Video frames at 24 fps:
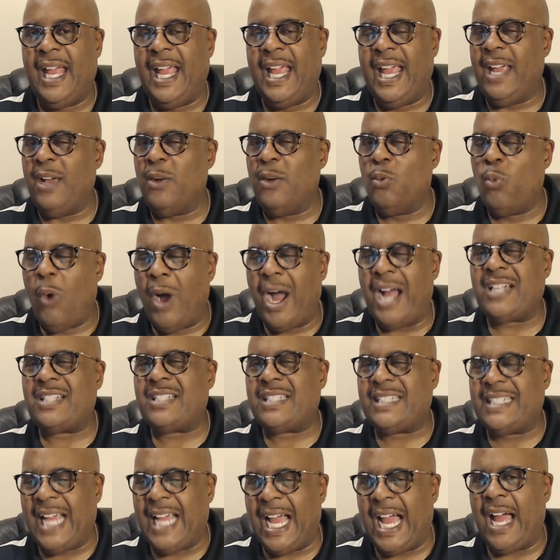and watch
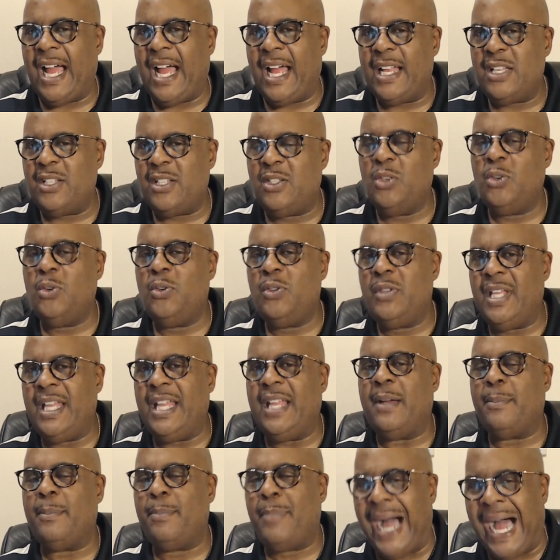God do the
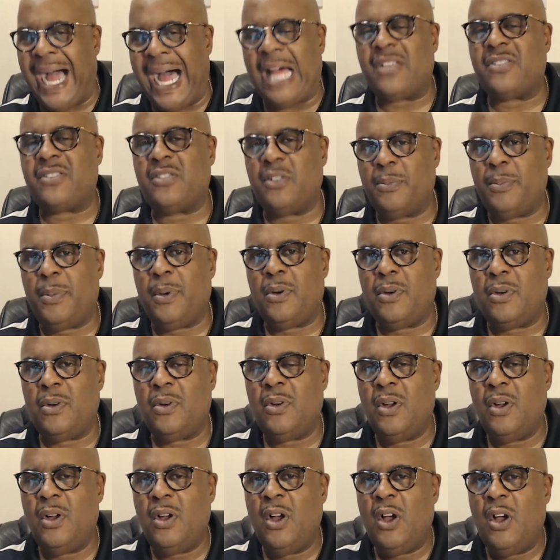impossible.
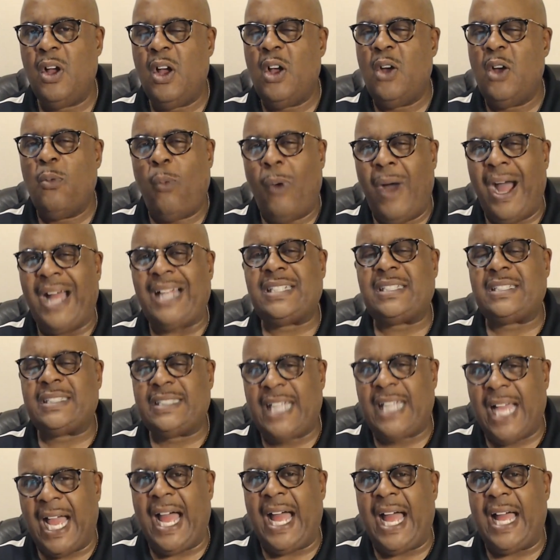Watch
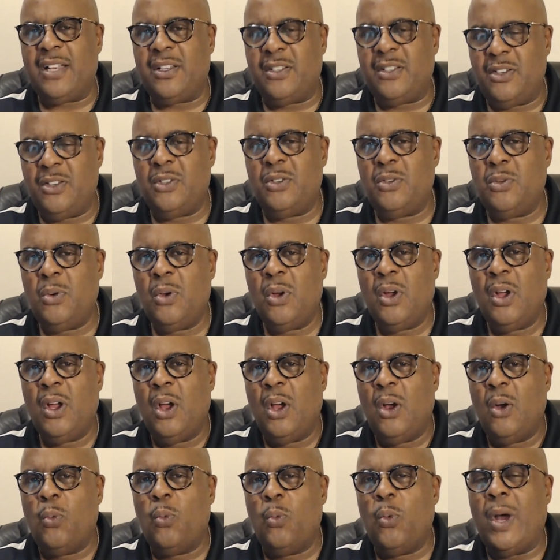God do
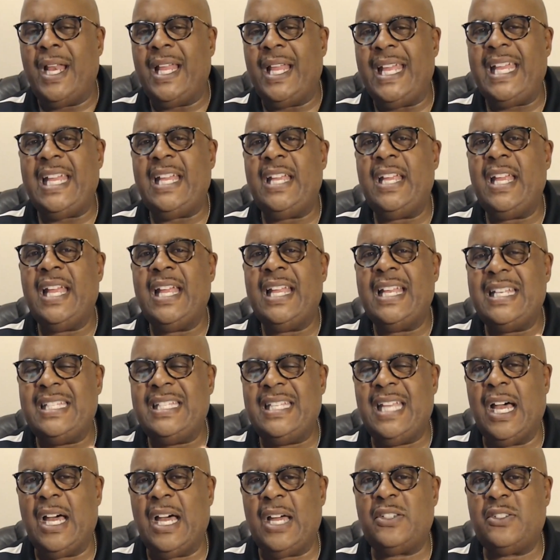what He
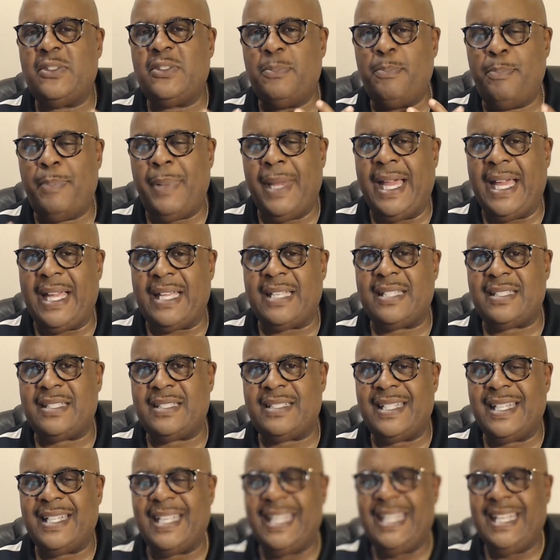does
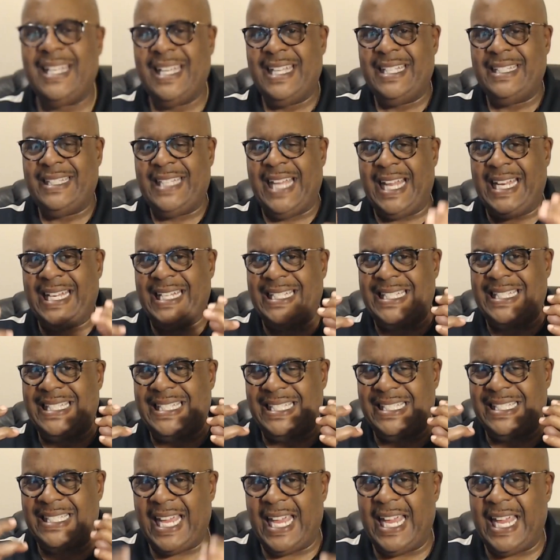best, that is
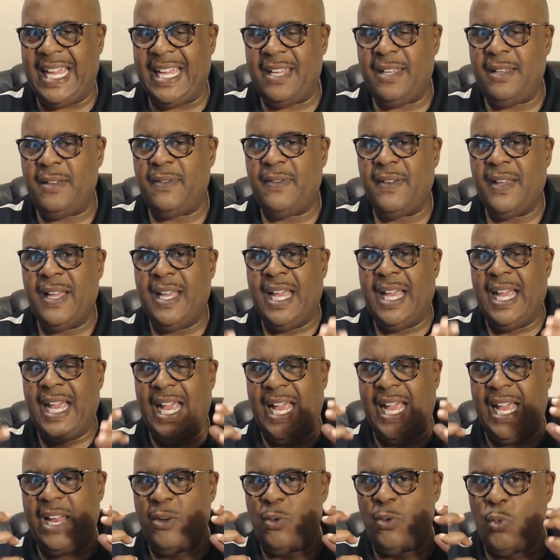save
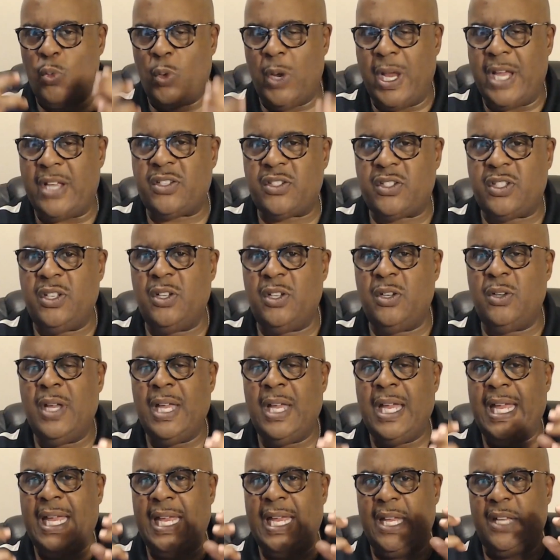and rescue
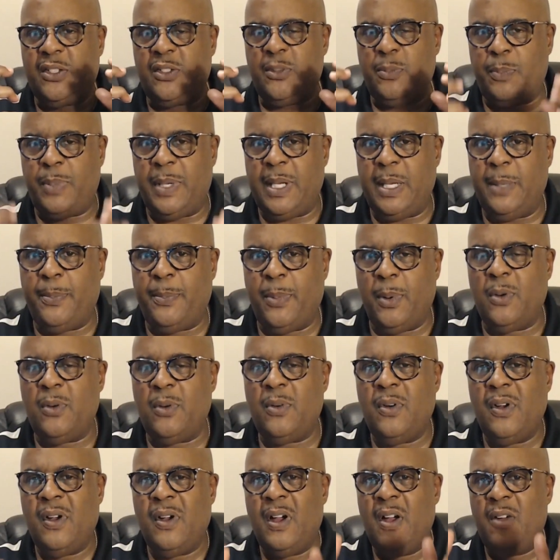His
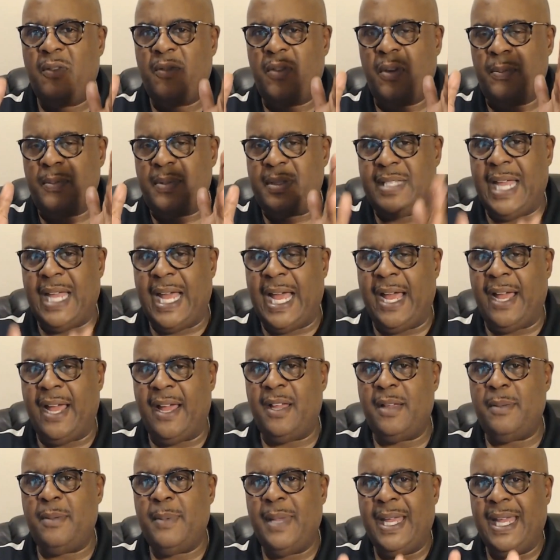people from
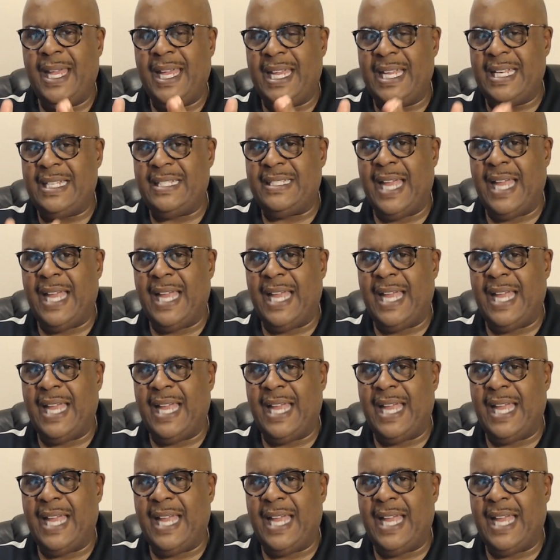time and